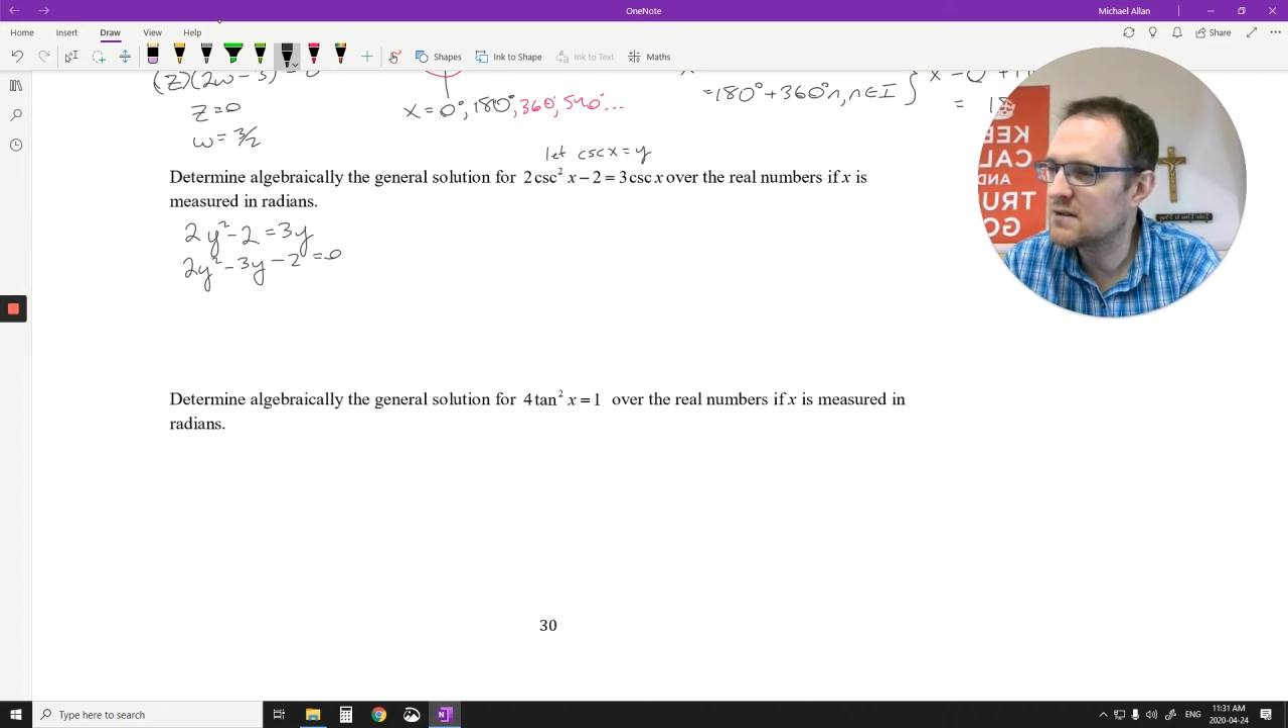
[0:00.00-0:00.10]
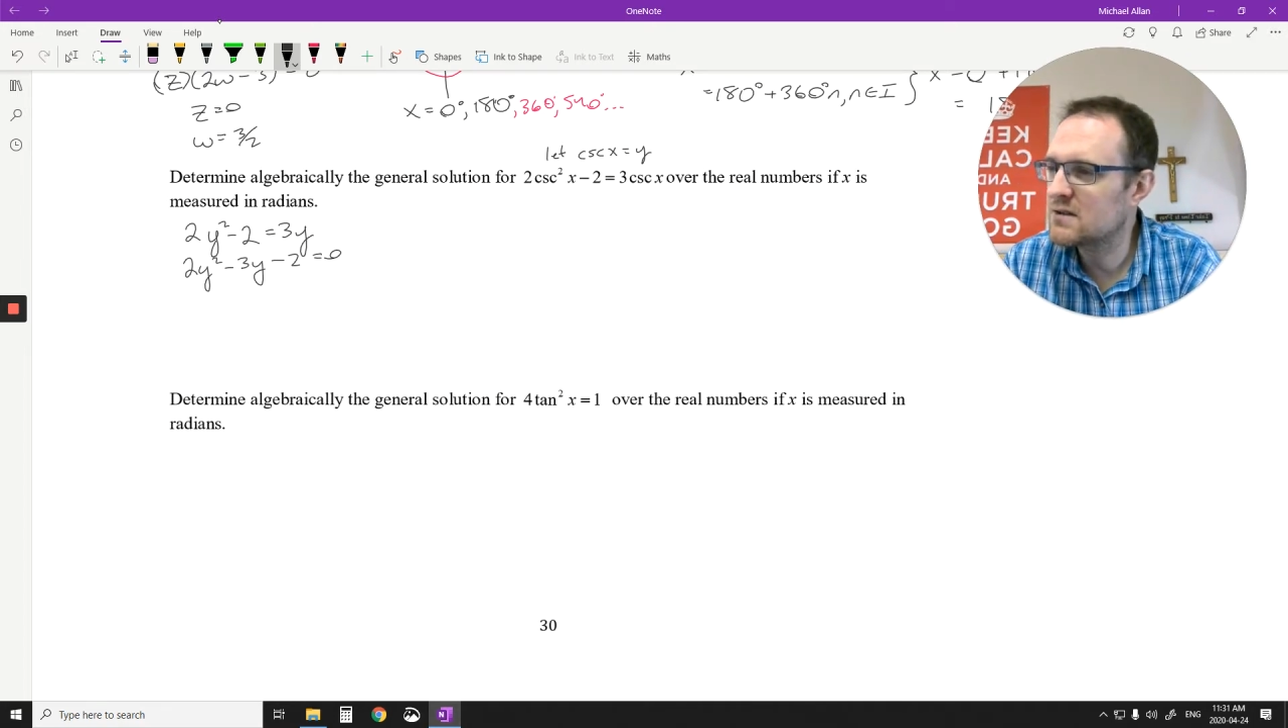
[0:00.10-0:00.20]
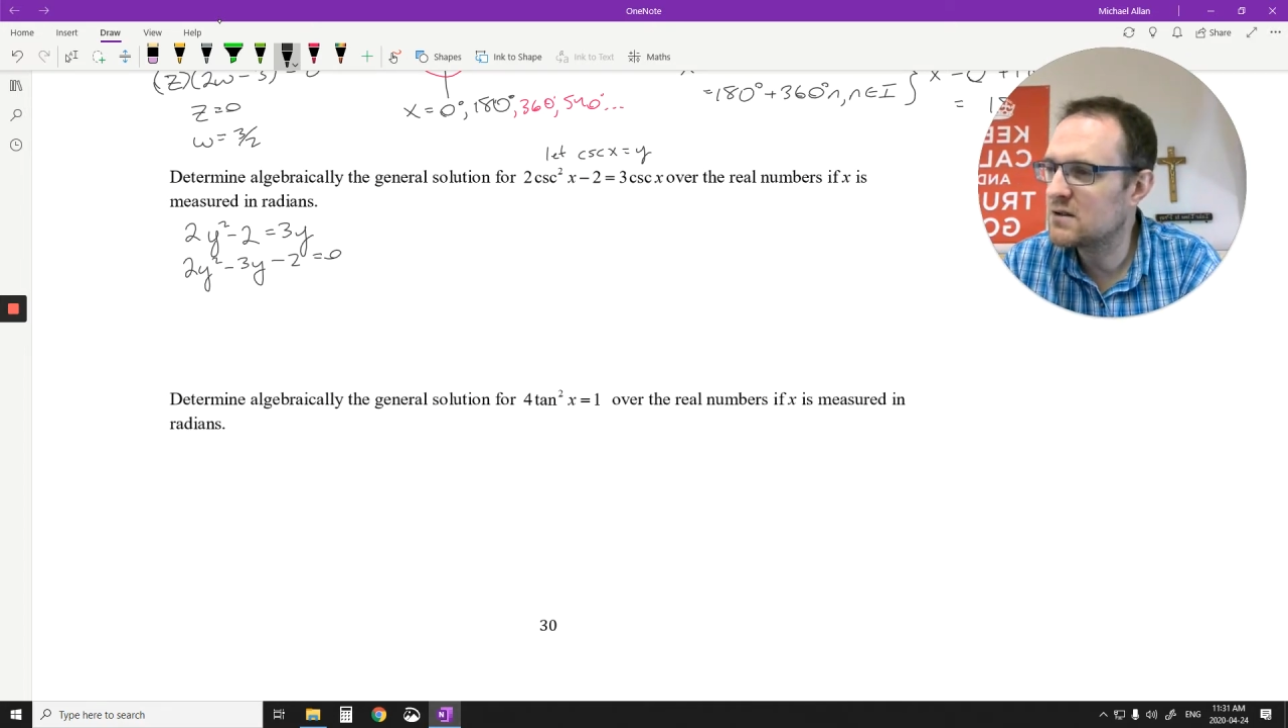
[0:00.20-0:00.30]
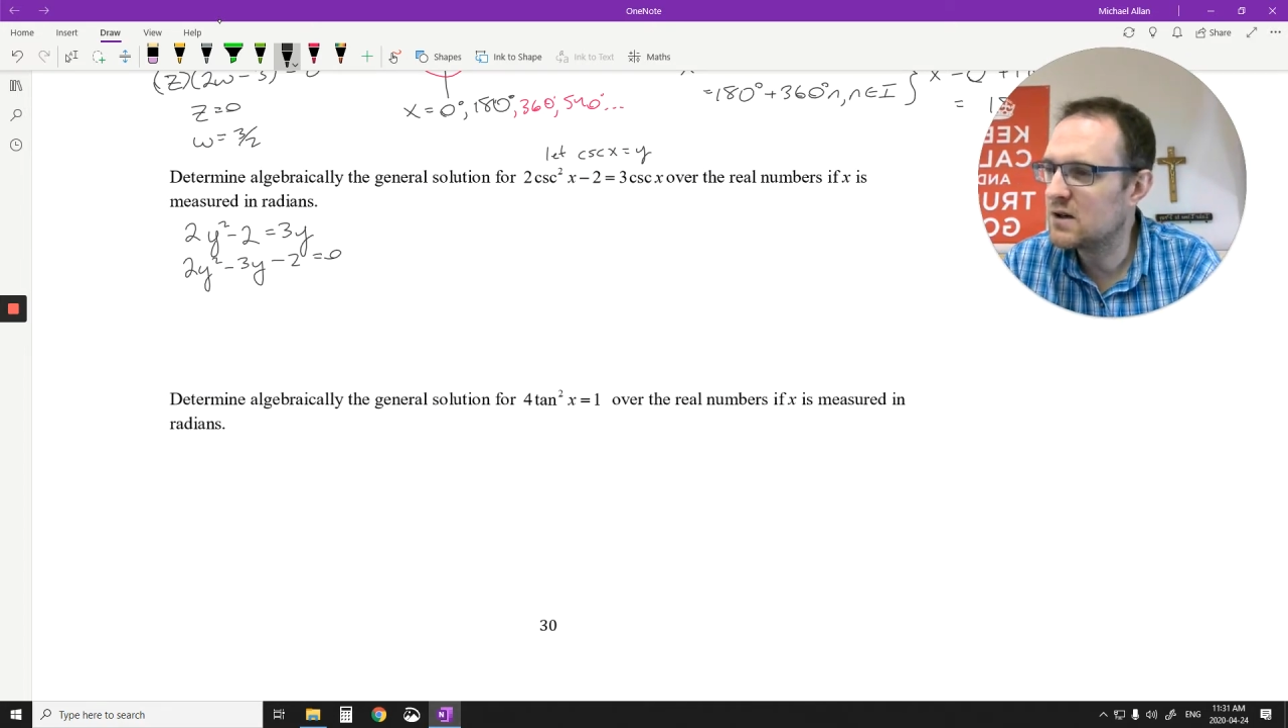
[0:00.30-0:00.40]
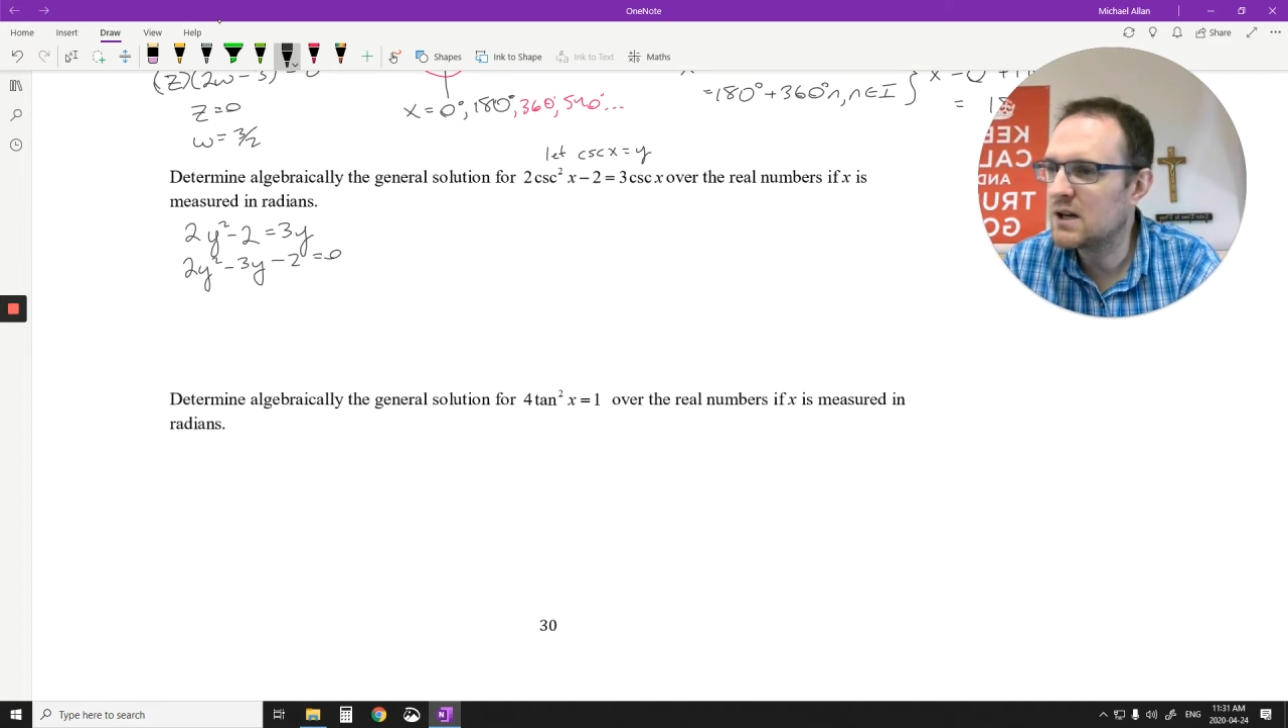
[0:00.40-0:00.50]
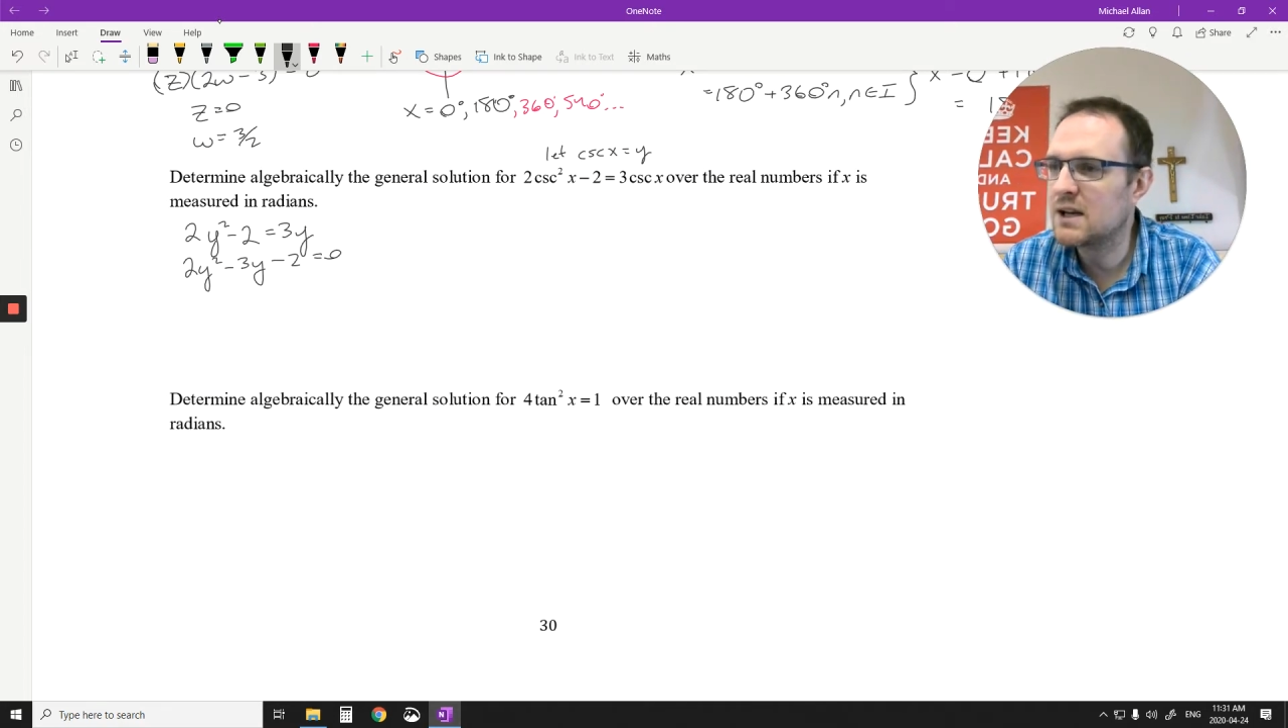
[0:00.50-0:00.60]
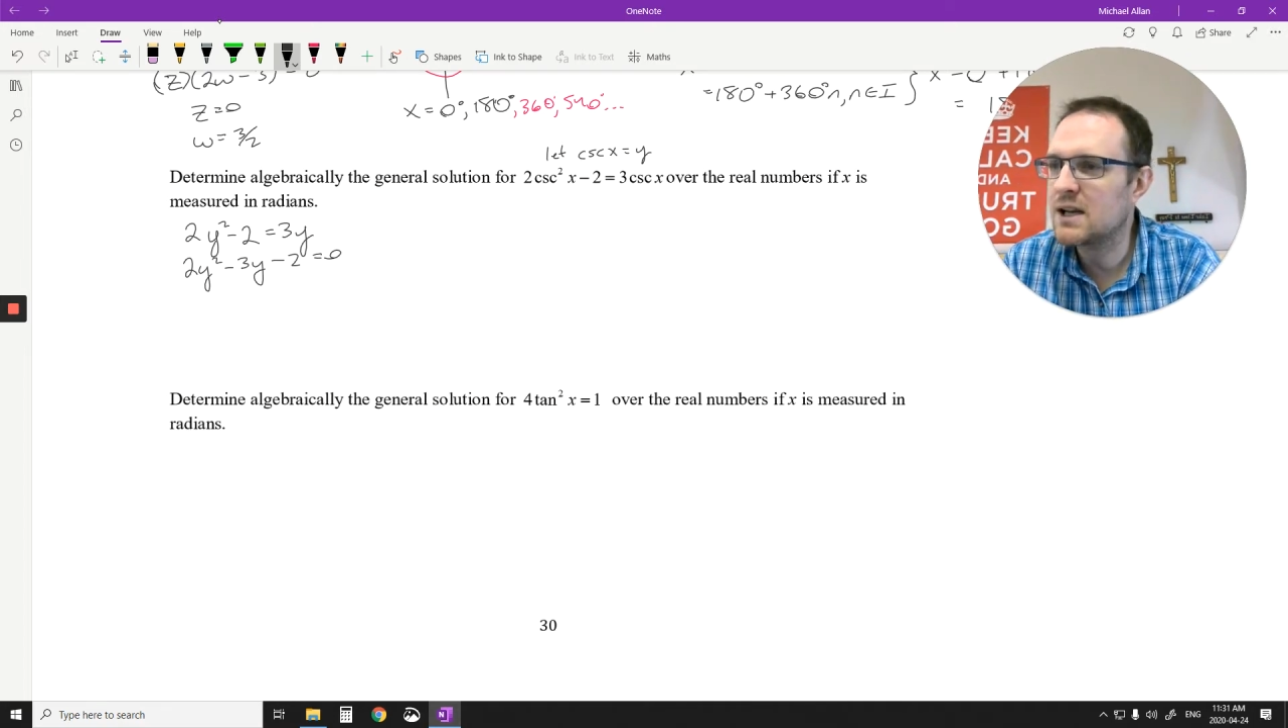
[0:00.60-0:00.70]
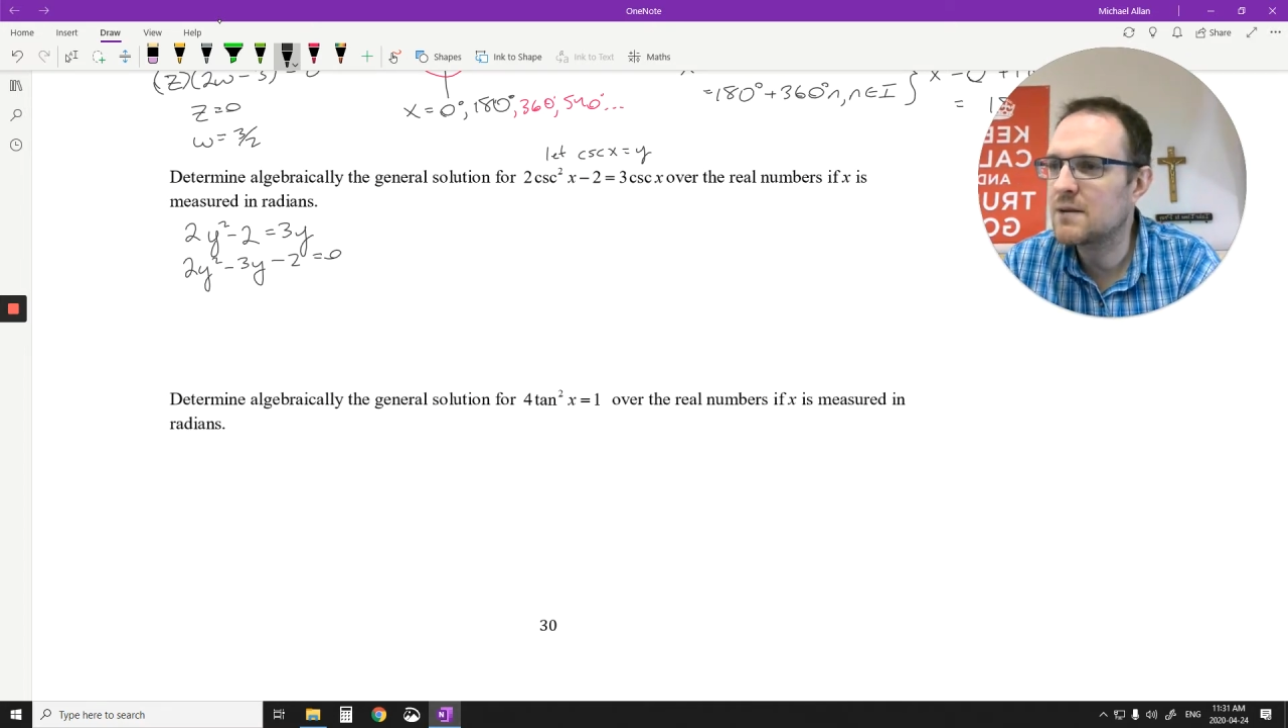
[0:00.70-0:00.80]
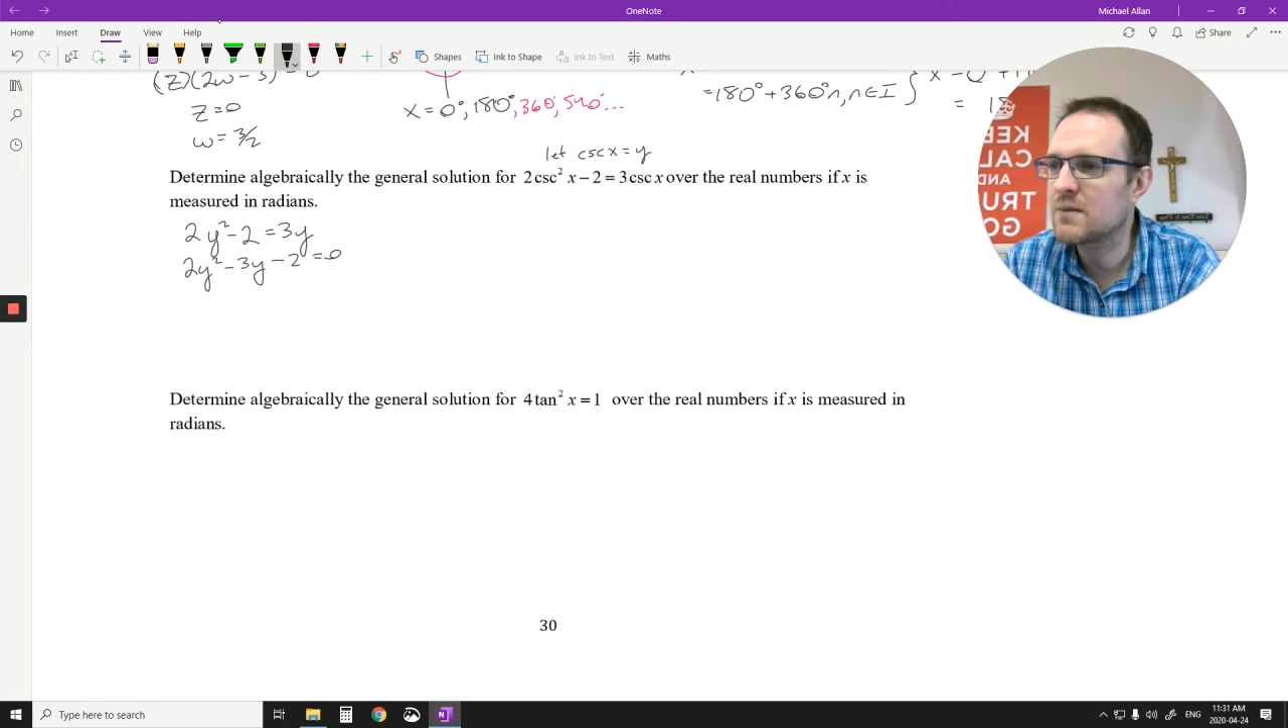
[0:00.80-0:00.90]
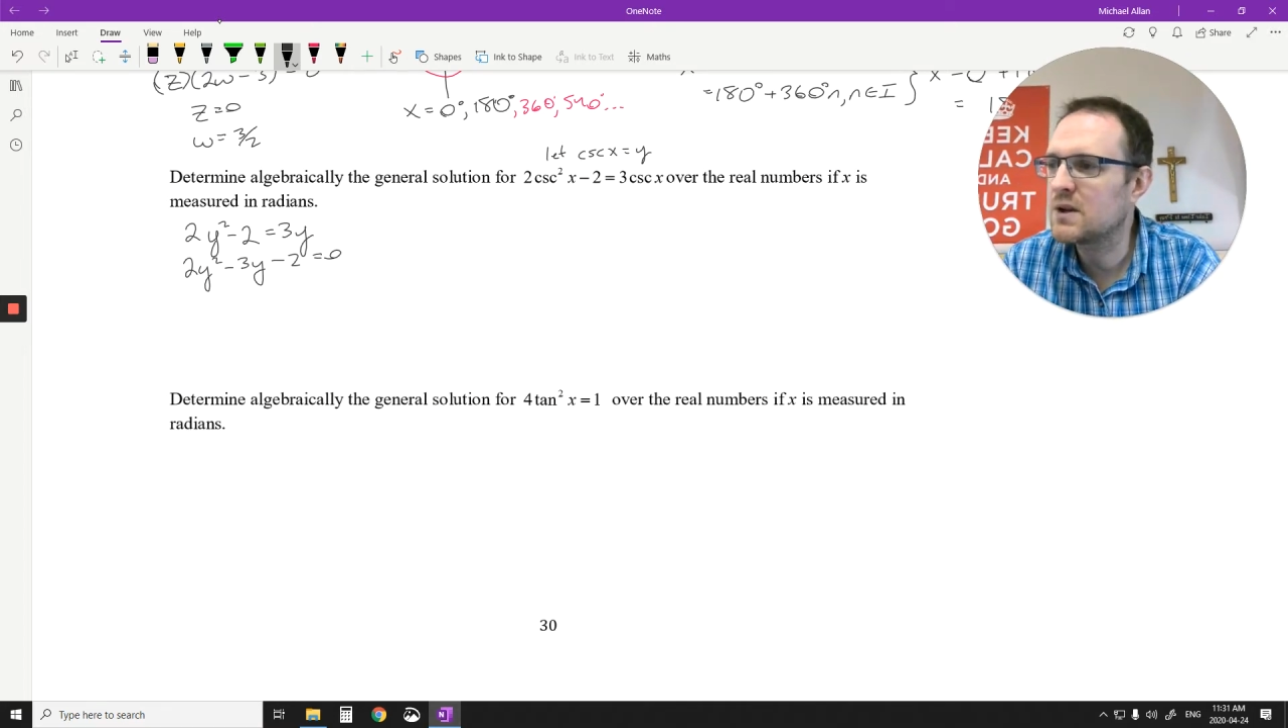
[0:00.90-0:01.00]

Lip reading: so I am